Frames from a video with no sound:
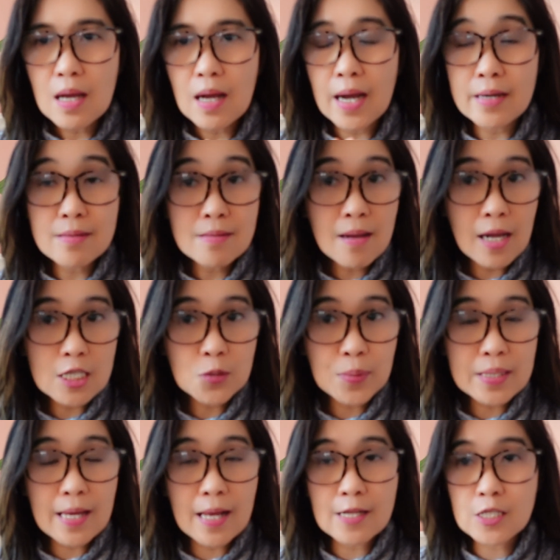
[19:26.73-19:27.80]
Other
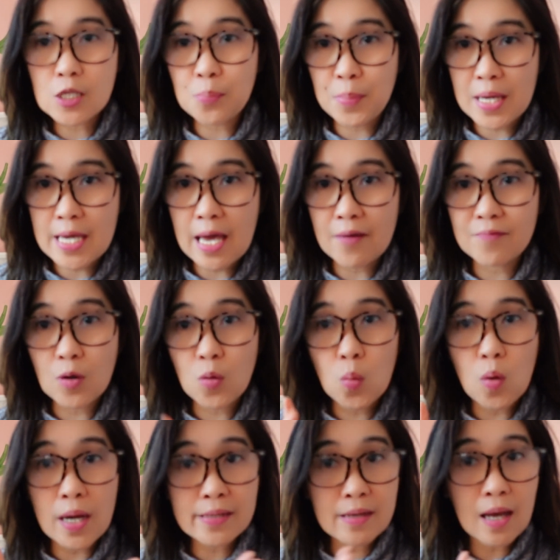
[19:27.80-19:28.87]
hospitals may have
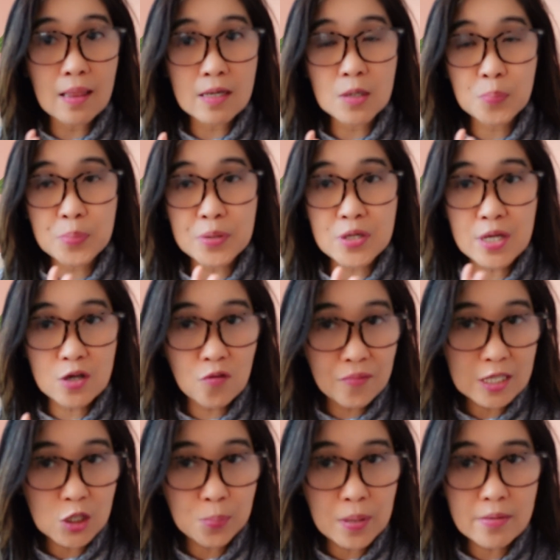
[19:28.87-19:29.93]
$1 per year of
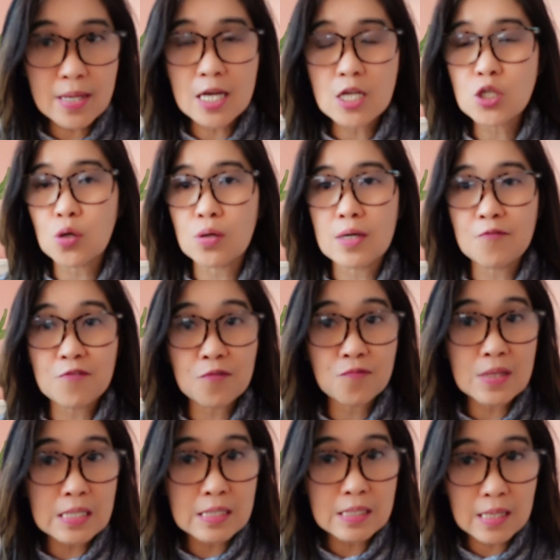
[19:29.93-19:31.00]
experience or
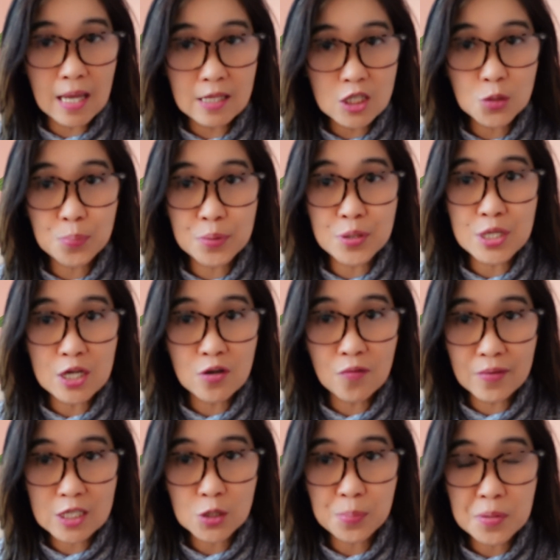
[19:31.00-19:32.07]
50 cents per year of
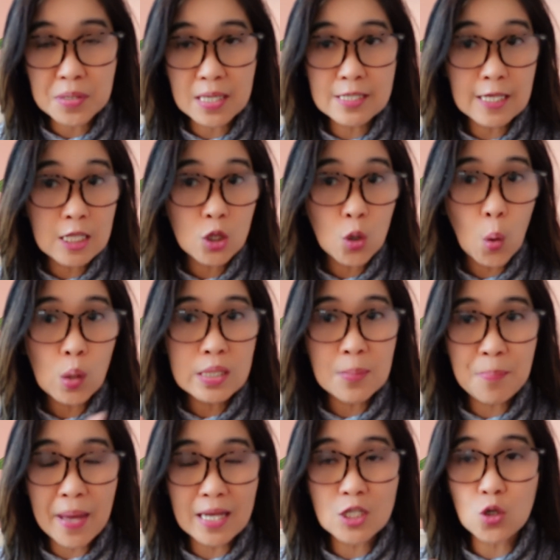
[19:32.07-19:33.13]
experience. It all
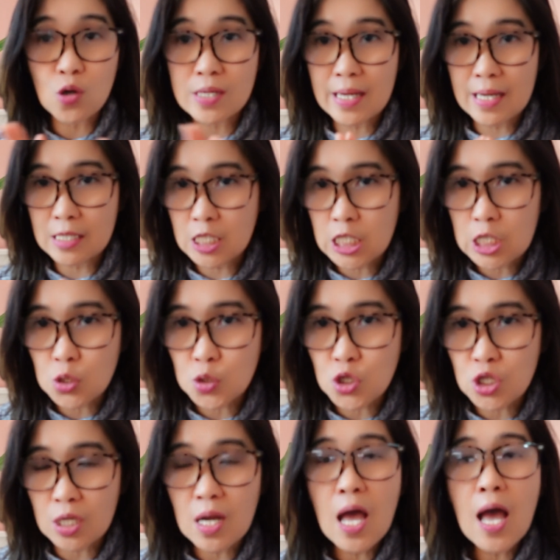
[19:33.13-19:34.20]
depends on the
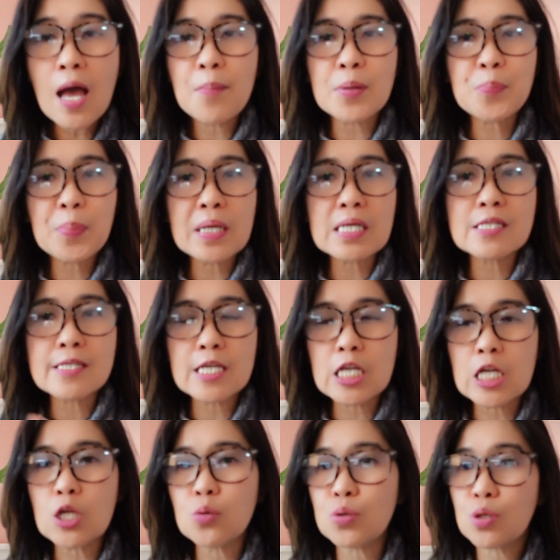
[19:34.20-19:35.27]
institution, but please
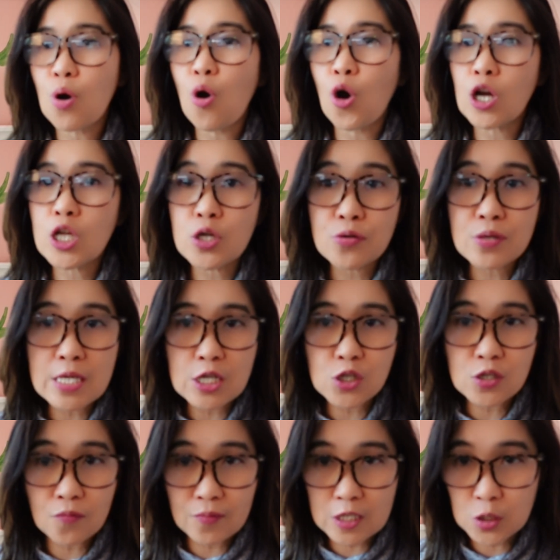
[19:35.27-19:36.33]
include all your
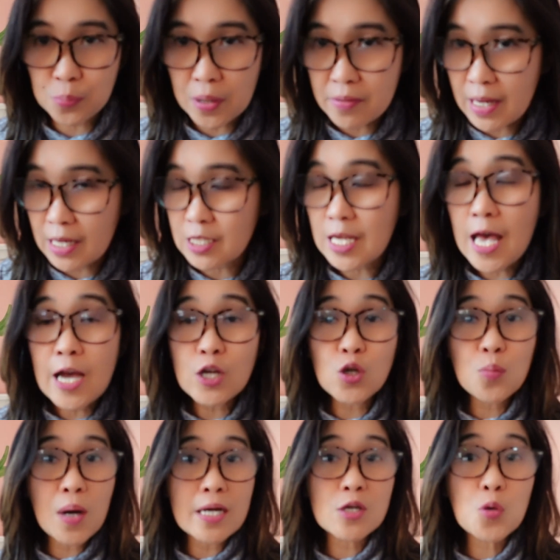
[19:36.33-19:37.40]
years of experience no
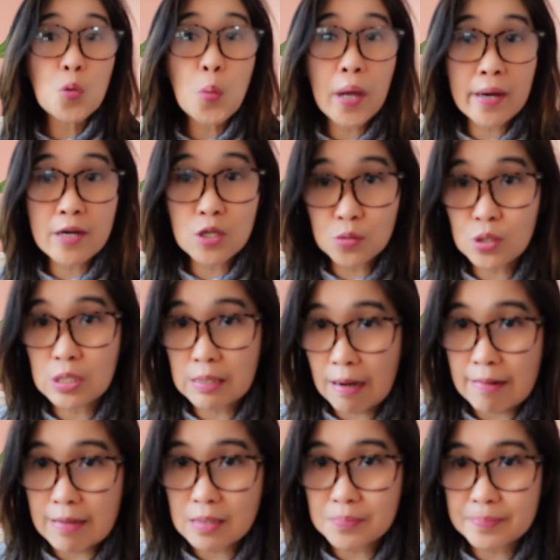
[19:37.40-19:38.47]
matter where you
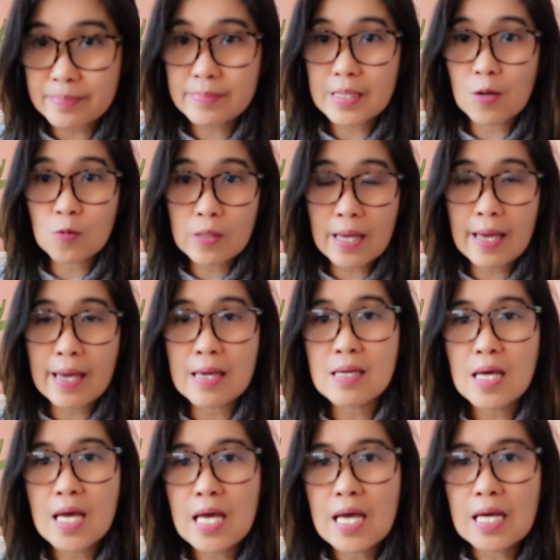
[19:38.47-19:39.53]
start, okay?
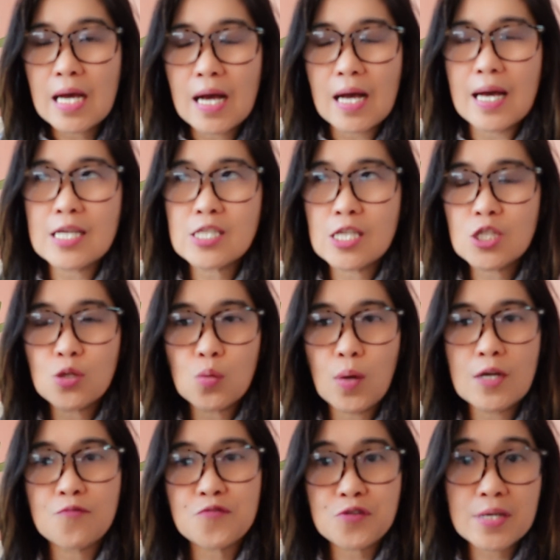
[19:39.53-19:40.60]
I just don't
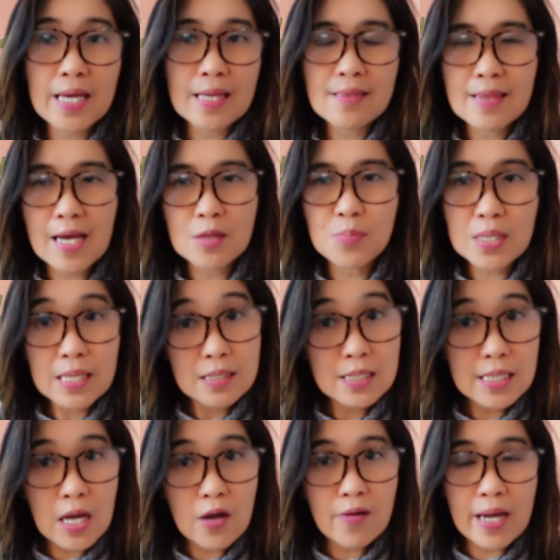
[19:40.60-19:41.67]
want to forget that,
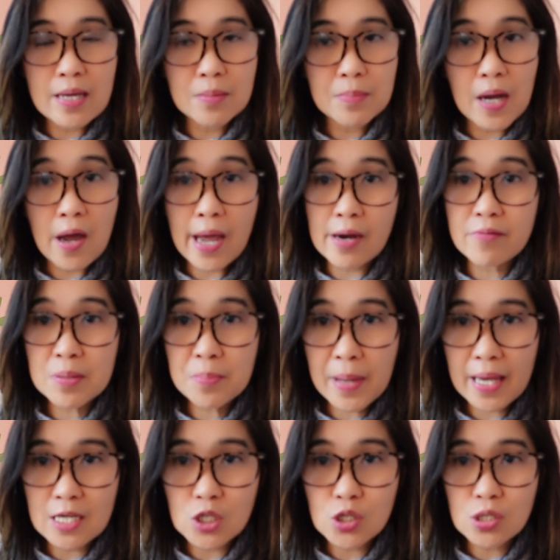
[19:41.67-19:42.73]
because now I am a hiring
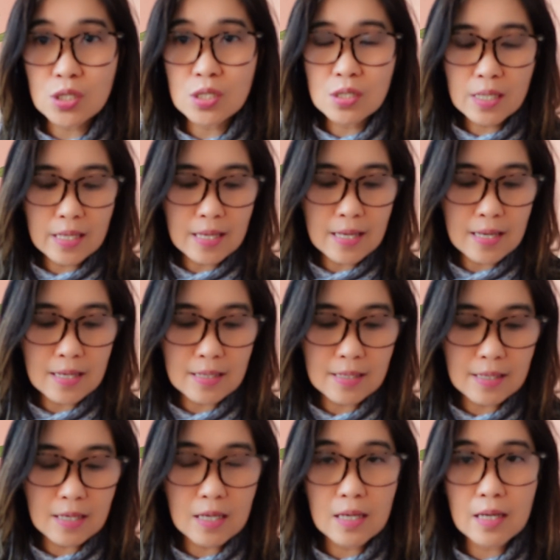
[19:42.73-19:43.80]
manager, and
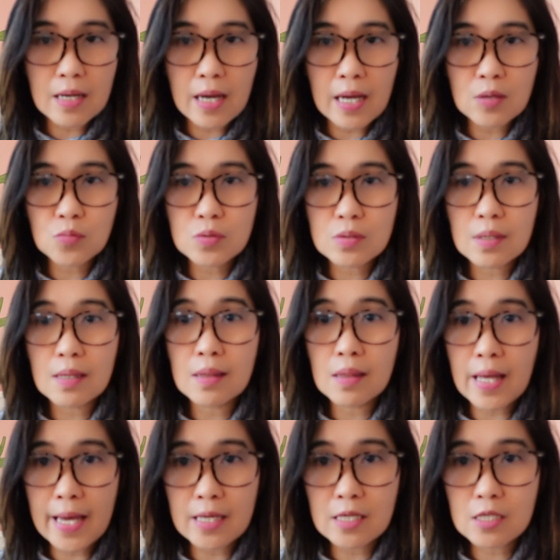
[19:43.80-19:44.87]
I would
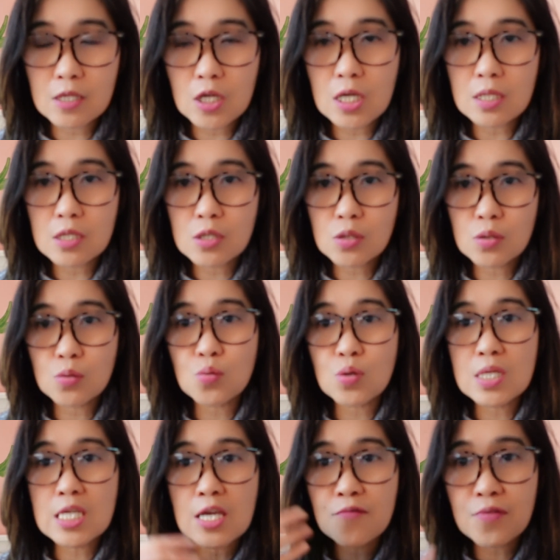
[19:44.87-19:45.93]
like to
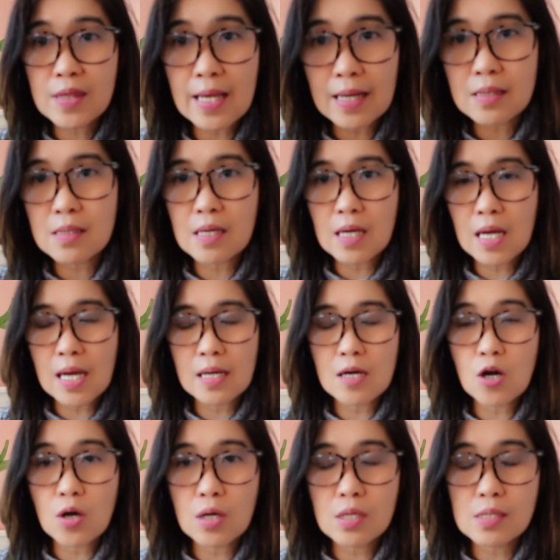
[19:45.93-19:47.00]
give that
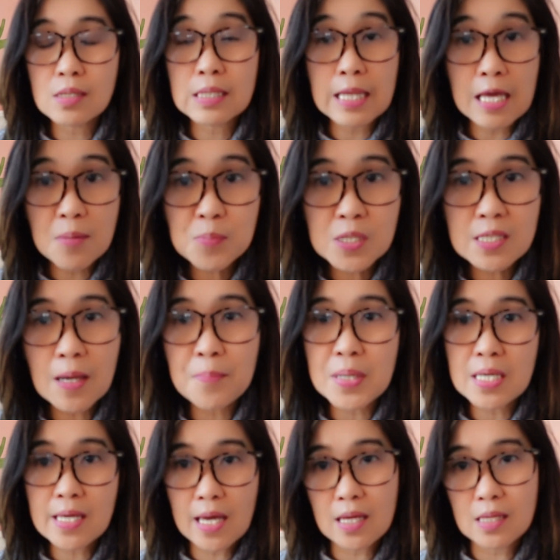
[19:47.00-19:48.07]
tips
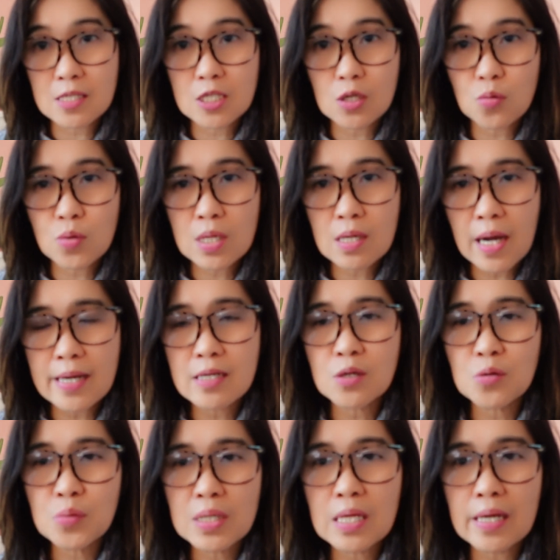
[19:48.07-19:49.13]
because we kind
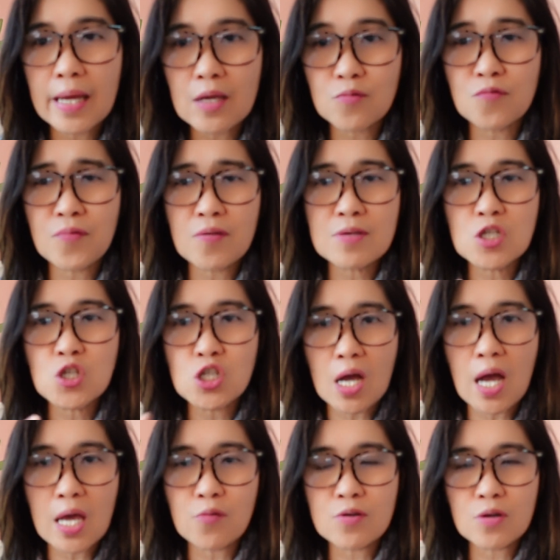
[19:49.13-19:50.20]
of really like, we're very
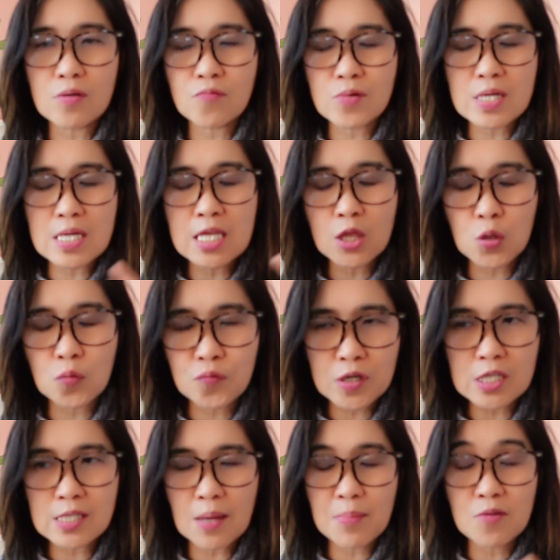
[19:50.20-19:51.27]
shy, we're
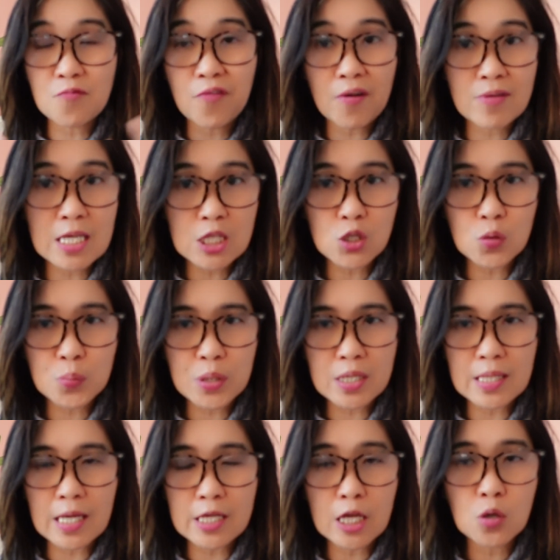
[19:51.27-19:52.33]
introverts. Some are very
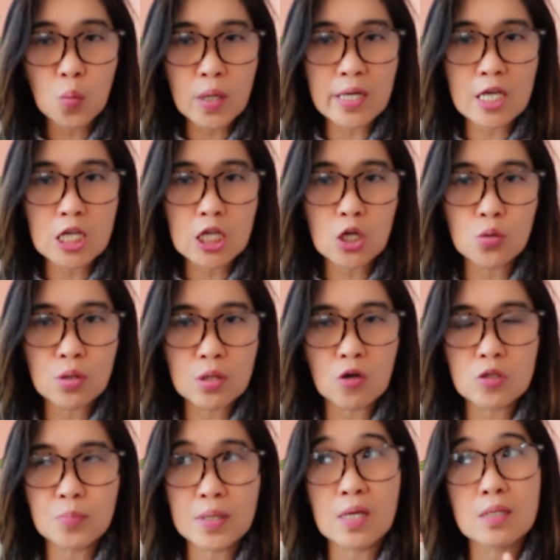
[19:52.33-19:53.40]
introvert and they don't want to include
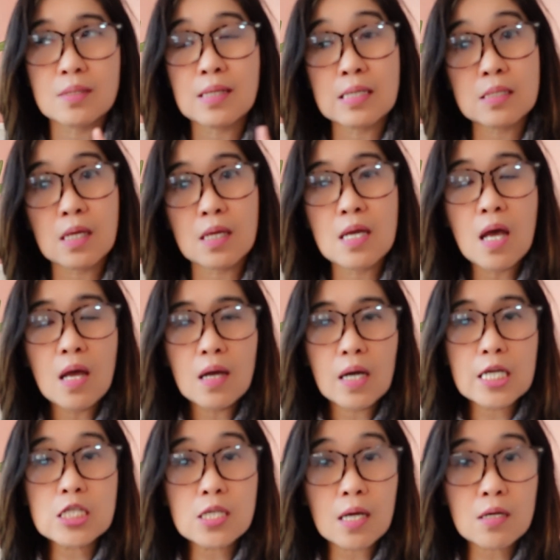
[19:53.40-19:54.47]
those because they say
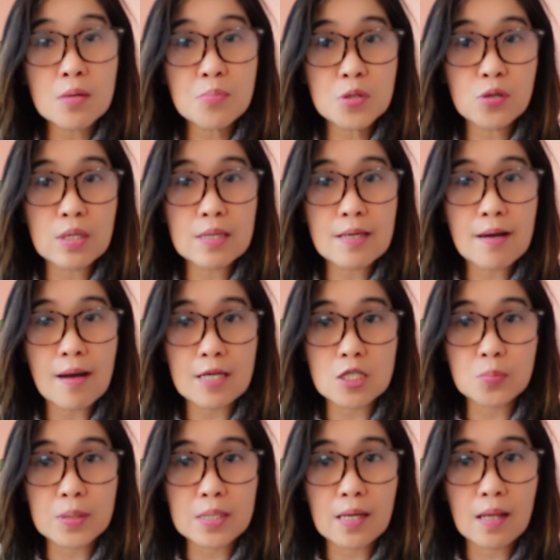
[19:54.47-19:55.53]
it's a community
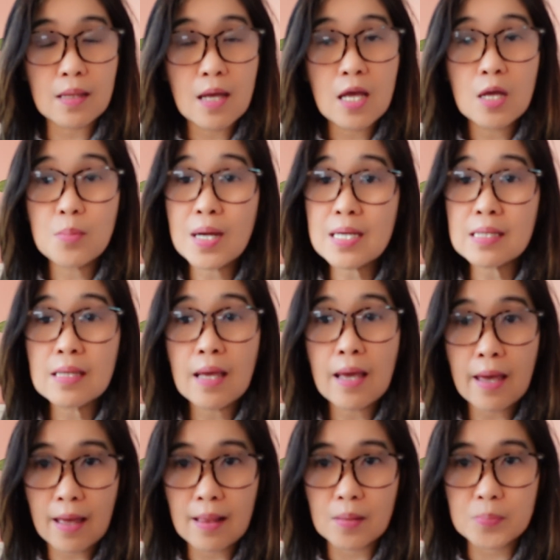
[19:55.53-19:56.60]
hospital, but it
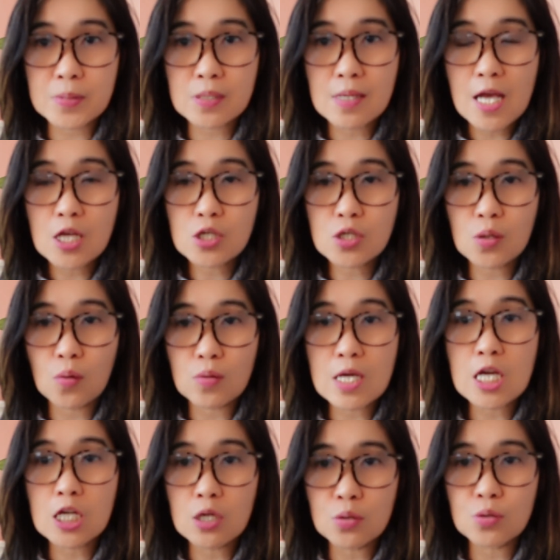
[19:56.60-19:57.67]
helps. So
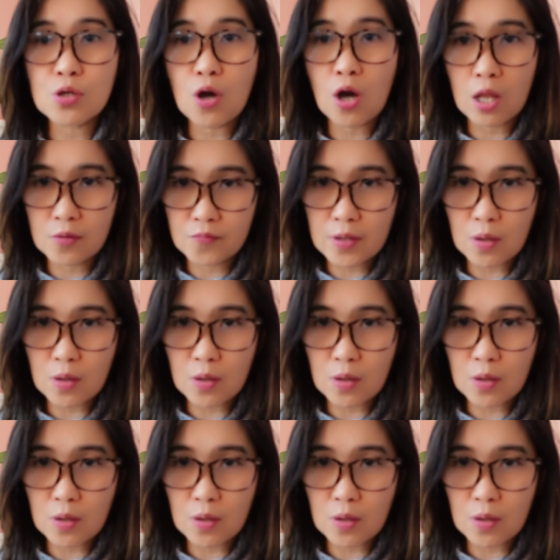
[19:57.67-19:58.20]
include all of